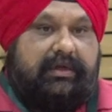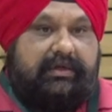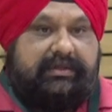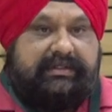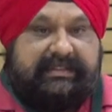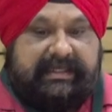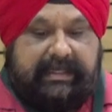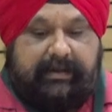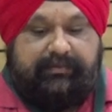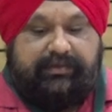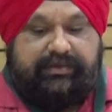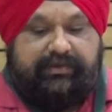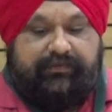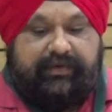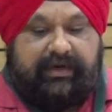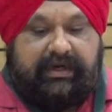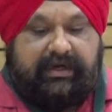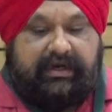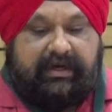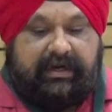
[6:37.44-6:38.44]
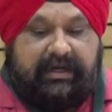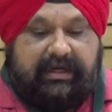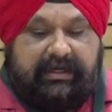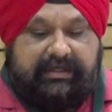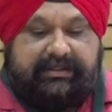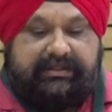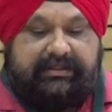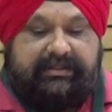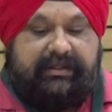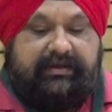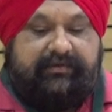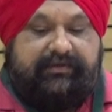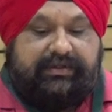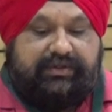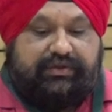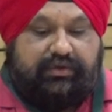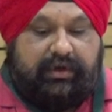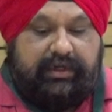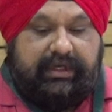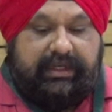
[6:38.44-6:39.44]
stems were crushed, they were
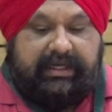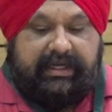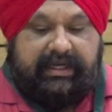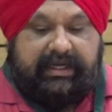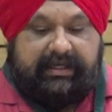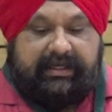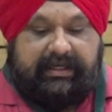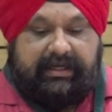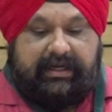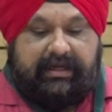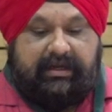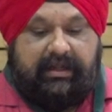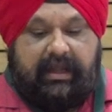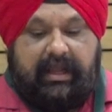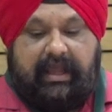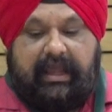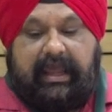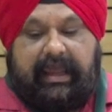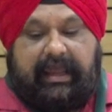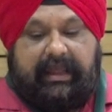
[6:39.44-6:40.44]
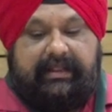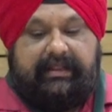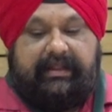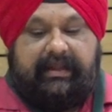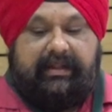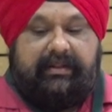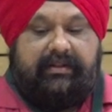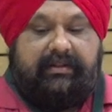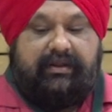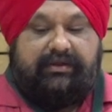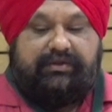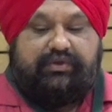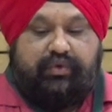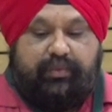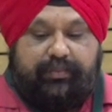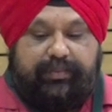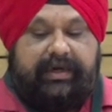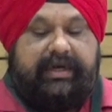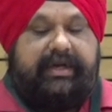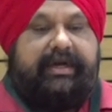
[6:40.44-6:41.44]
sonicated, and then the
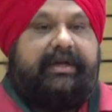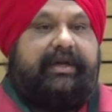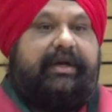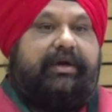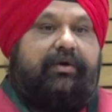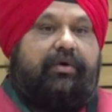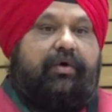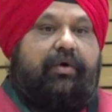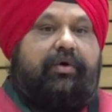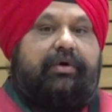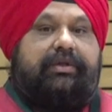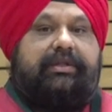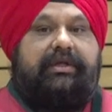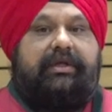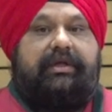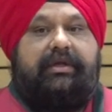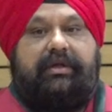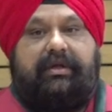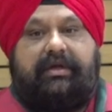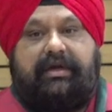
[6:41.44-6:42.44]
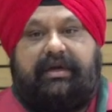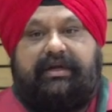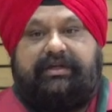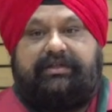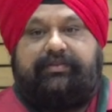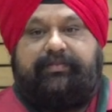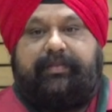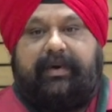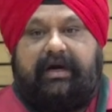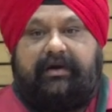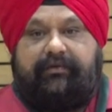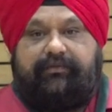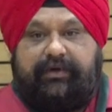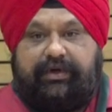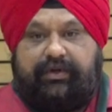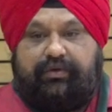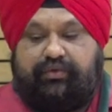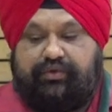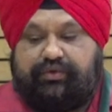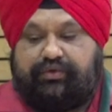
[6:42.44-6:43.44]
supernatant or the crushed part
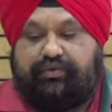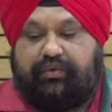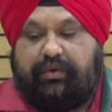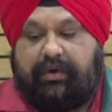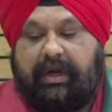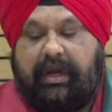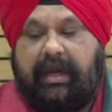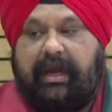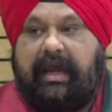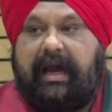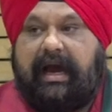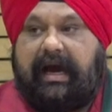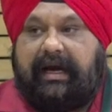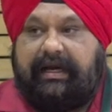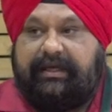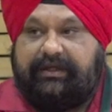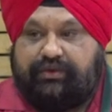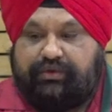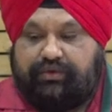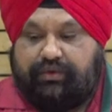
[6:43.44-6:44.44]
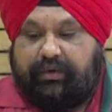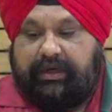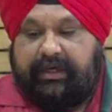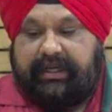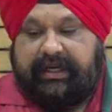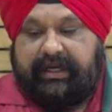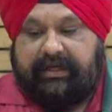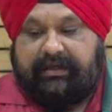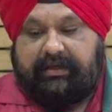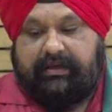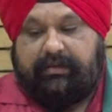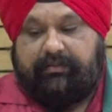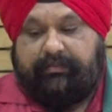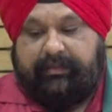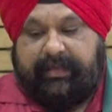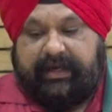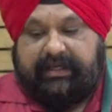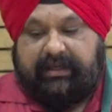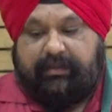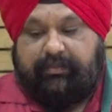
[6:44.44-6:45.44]
were used to isolate
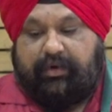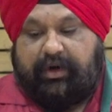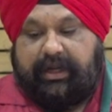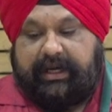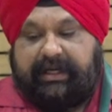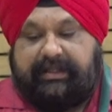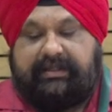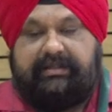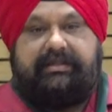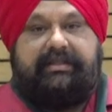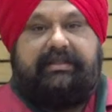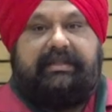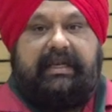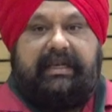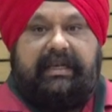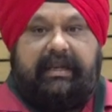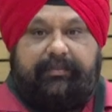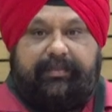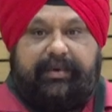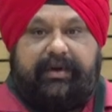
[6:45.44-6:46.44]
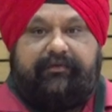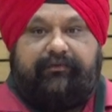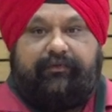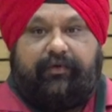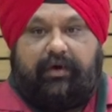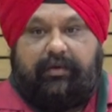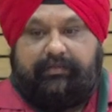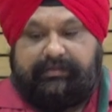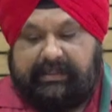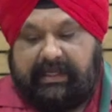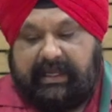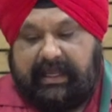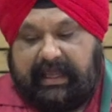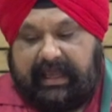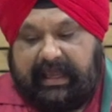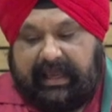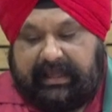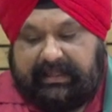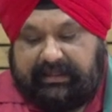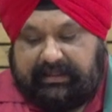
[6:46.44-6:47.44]
metabolites, the lipid forms
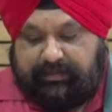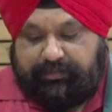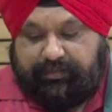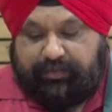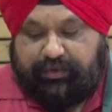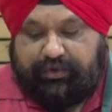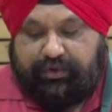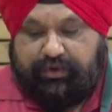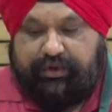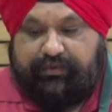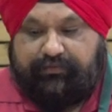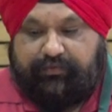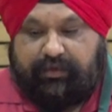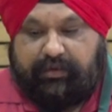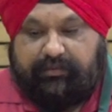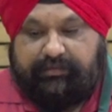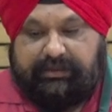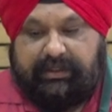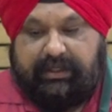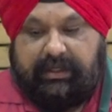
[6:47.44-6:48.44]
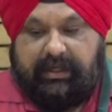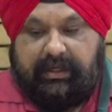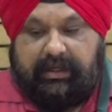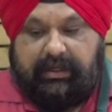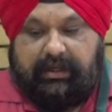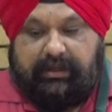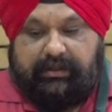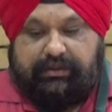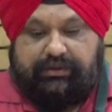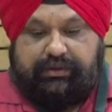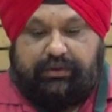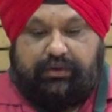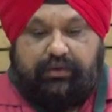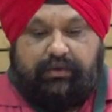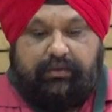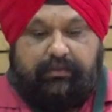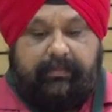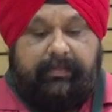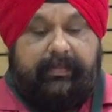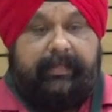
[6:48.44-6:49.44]
and the protein forms.
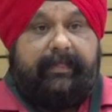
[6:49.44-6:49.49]
So